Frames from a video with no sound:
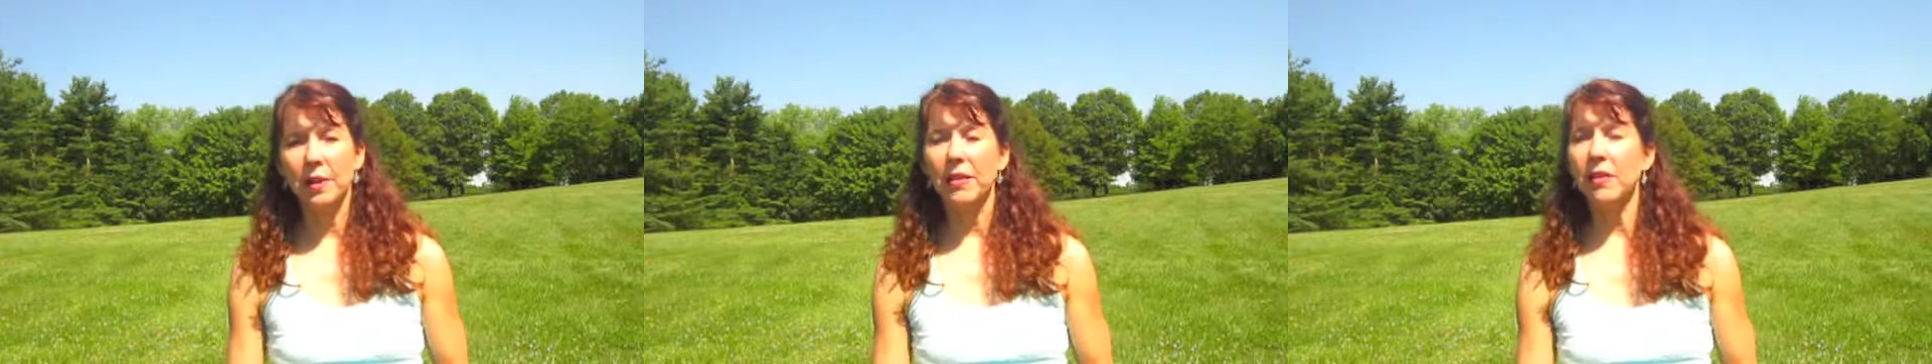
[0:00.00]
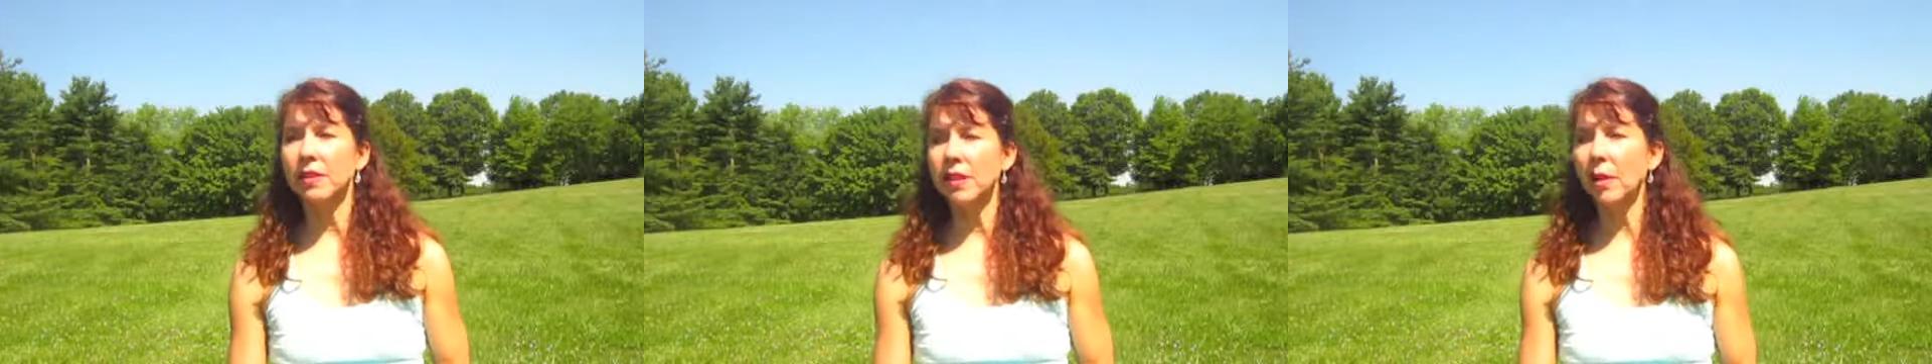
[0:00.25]
and
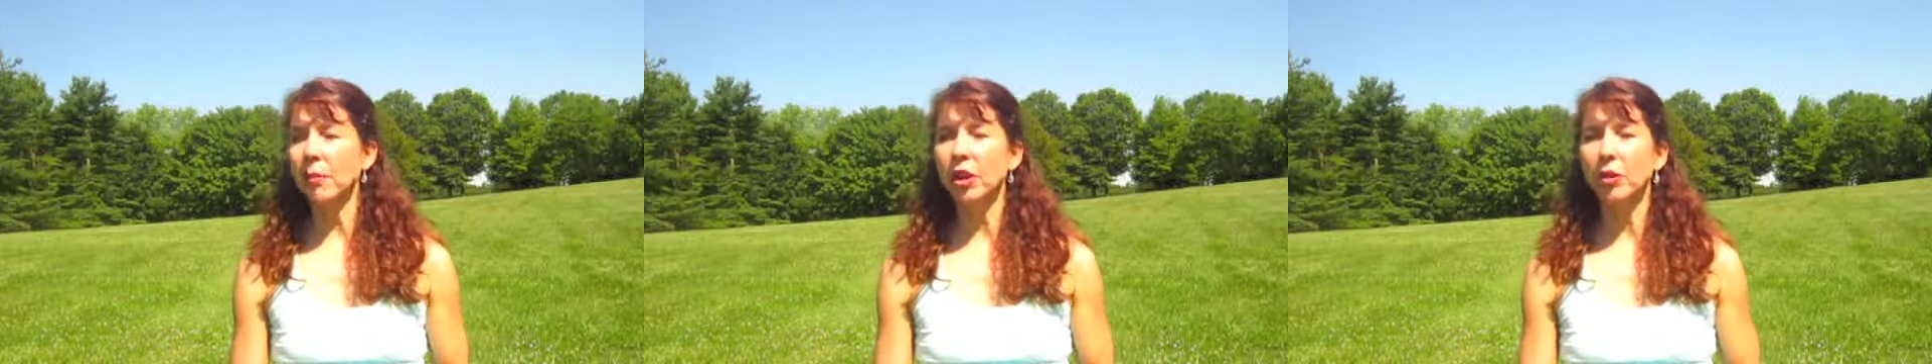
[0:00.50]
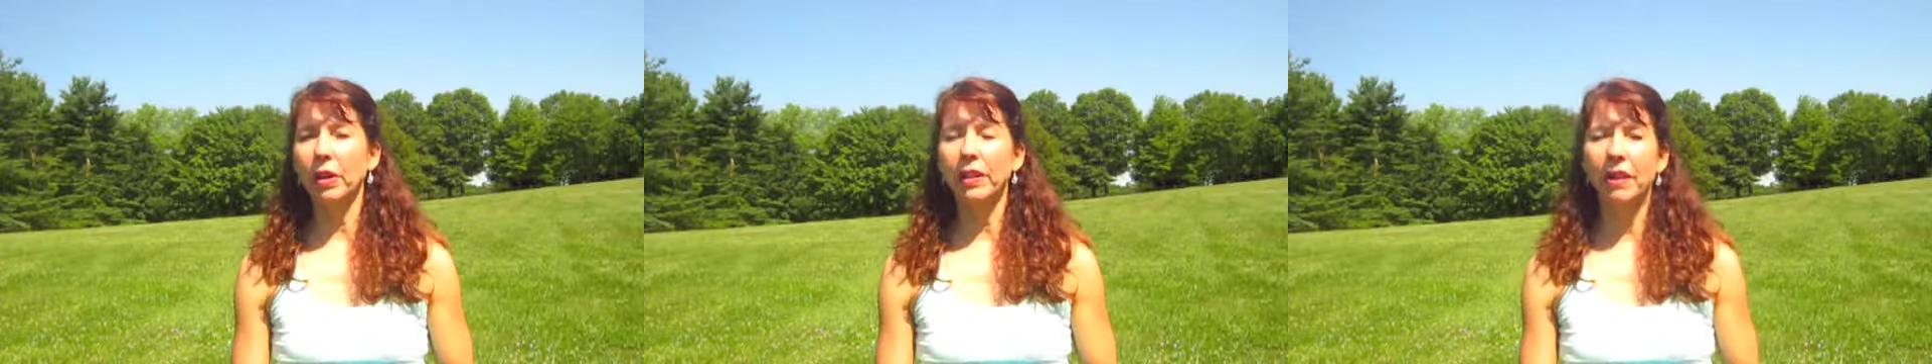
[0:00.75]
in the
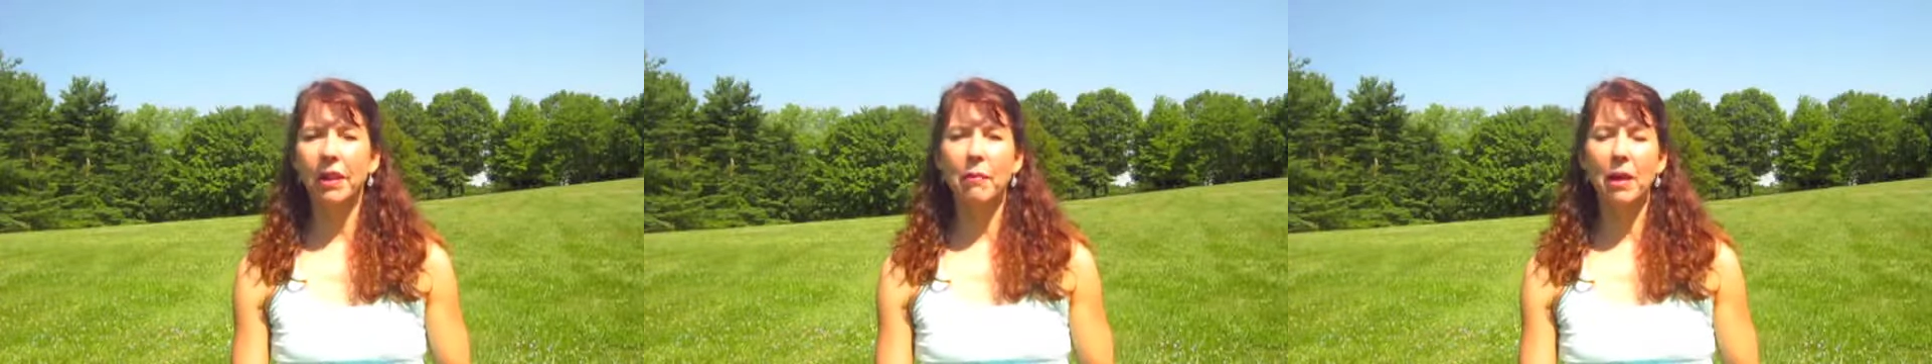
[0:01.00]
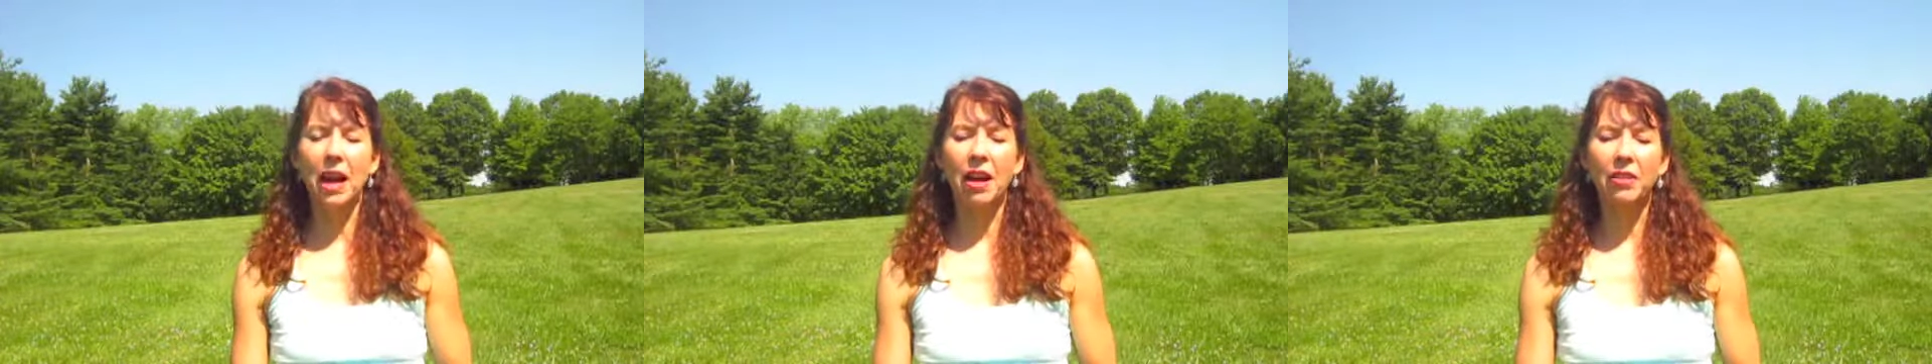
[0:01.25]
summer we think
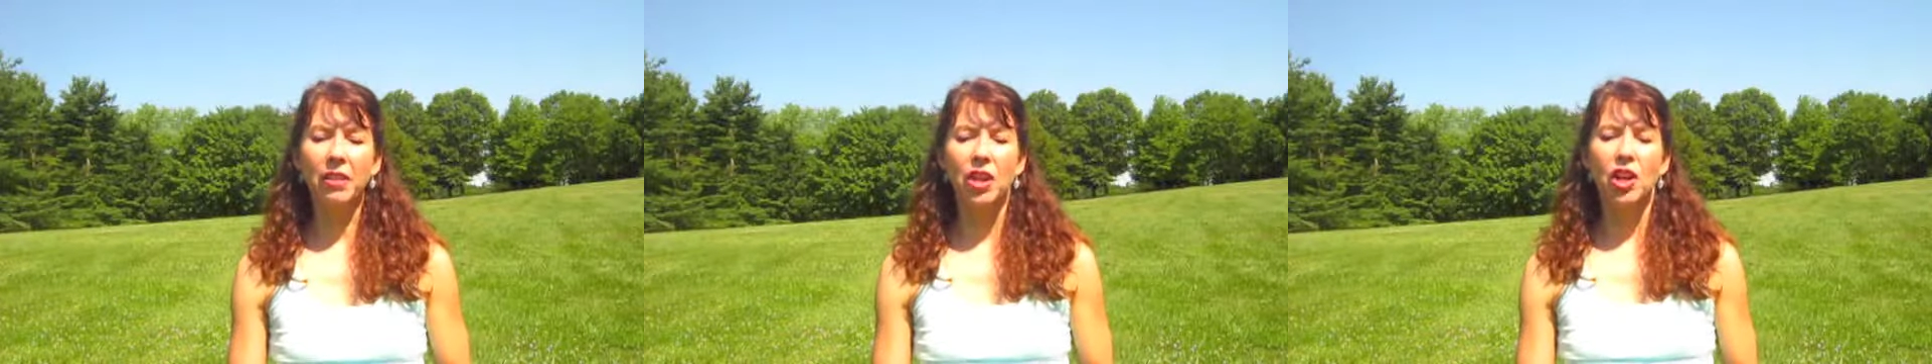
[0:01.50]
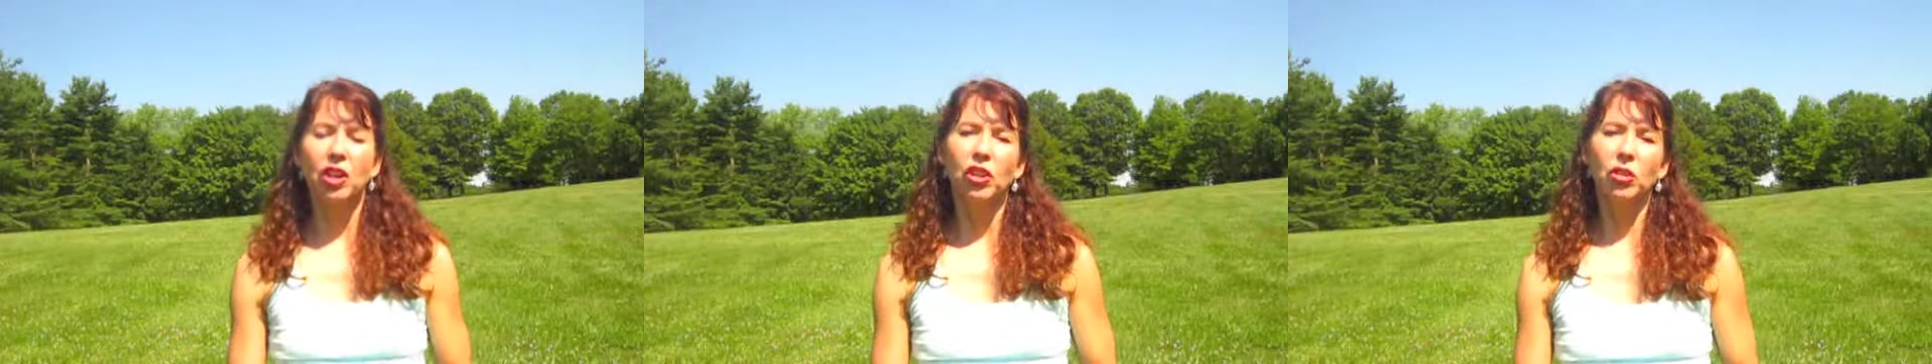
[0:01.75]
about
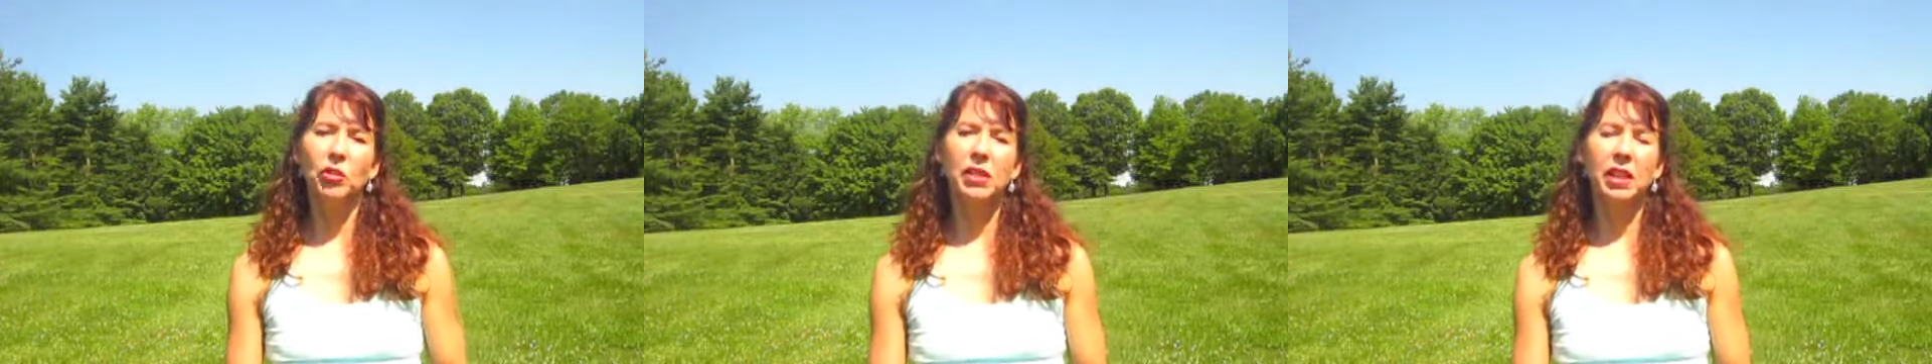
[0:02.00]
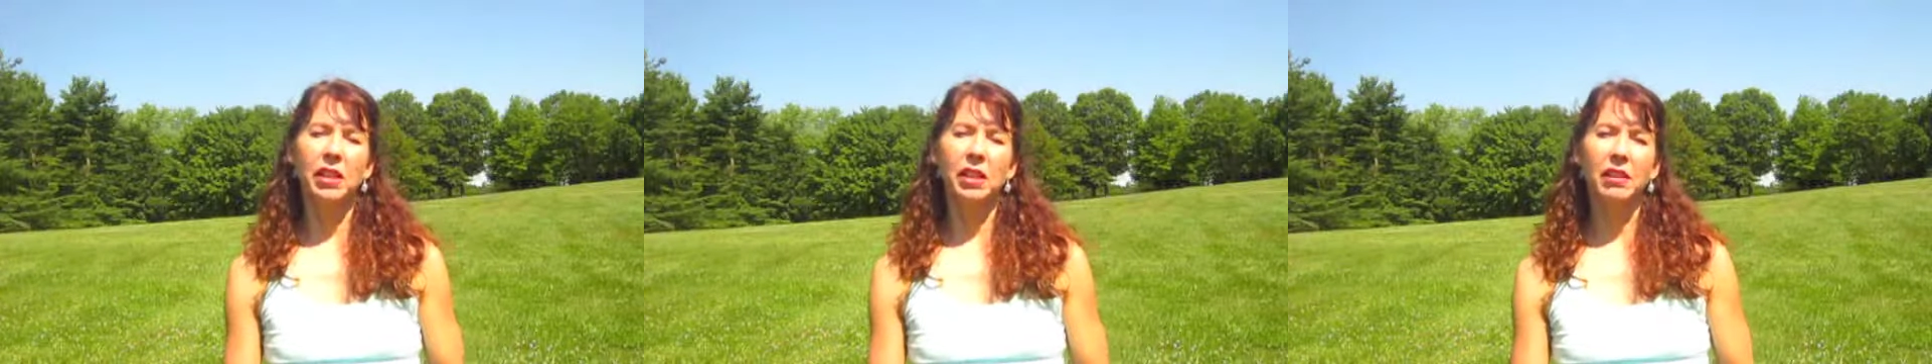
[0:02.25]

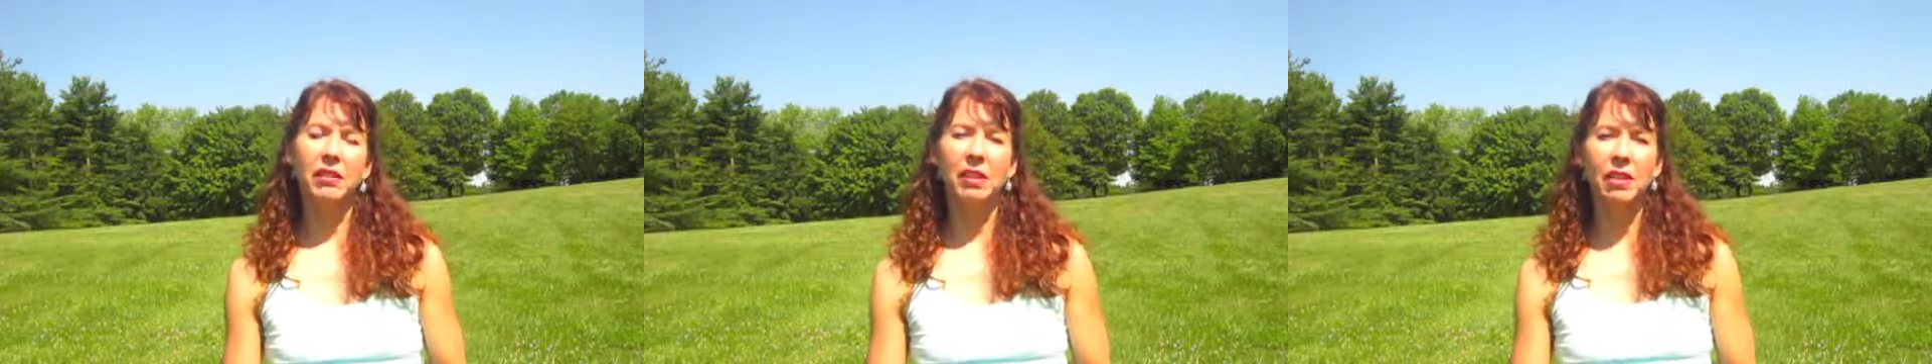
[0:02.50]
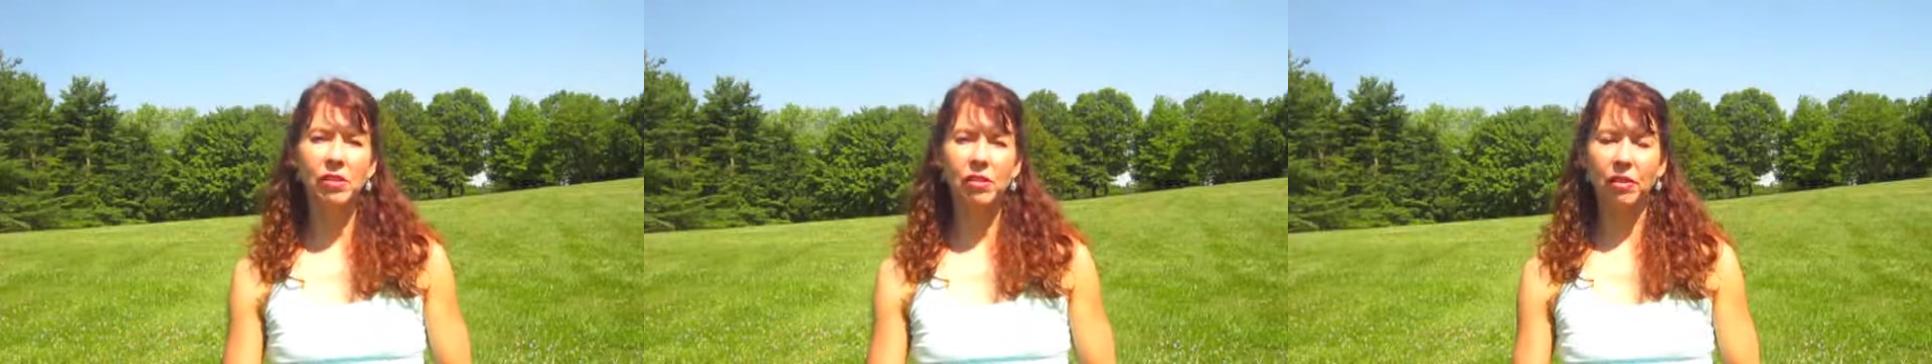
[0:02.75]
using
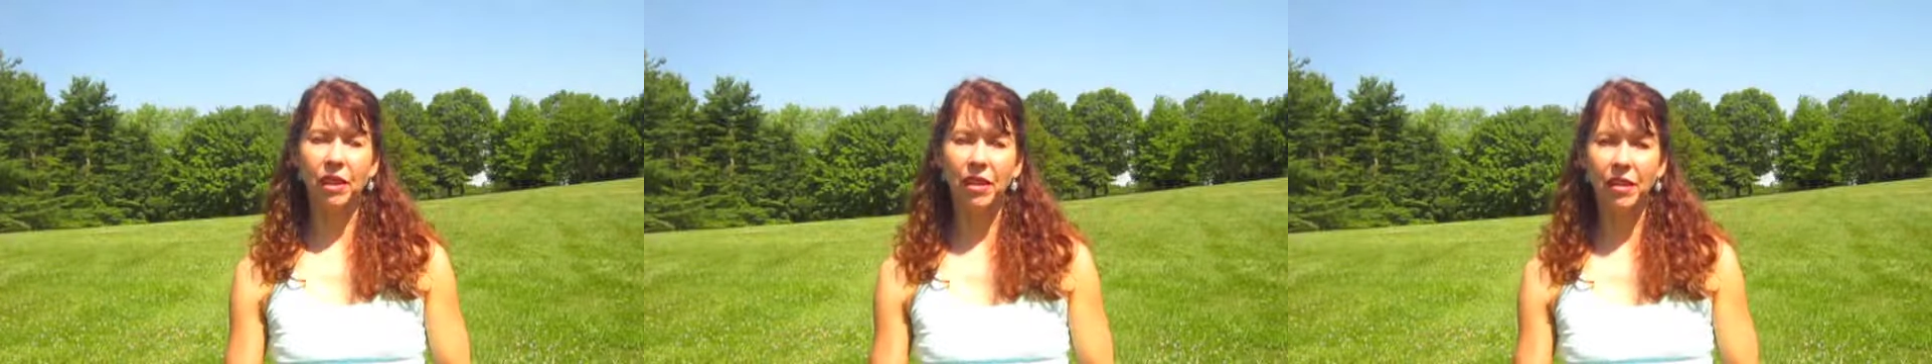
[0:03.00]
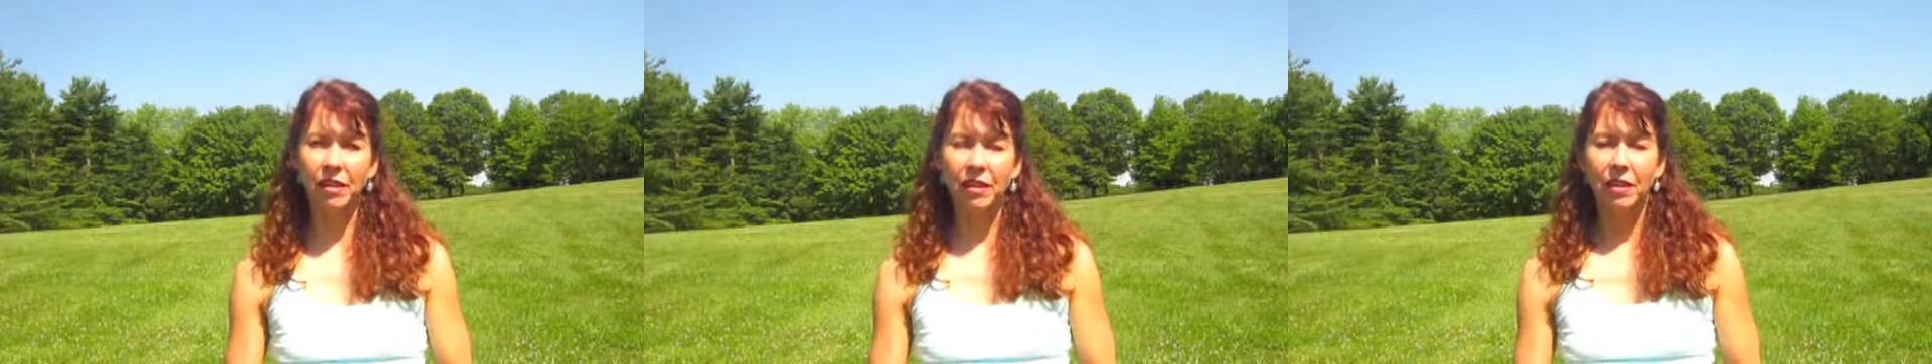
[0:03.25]
sunscreen,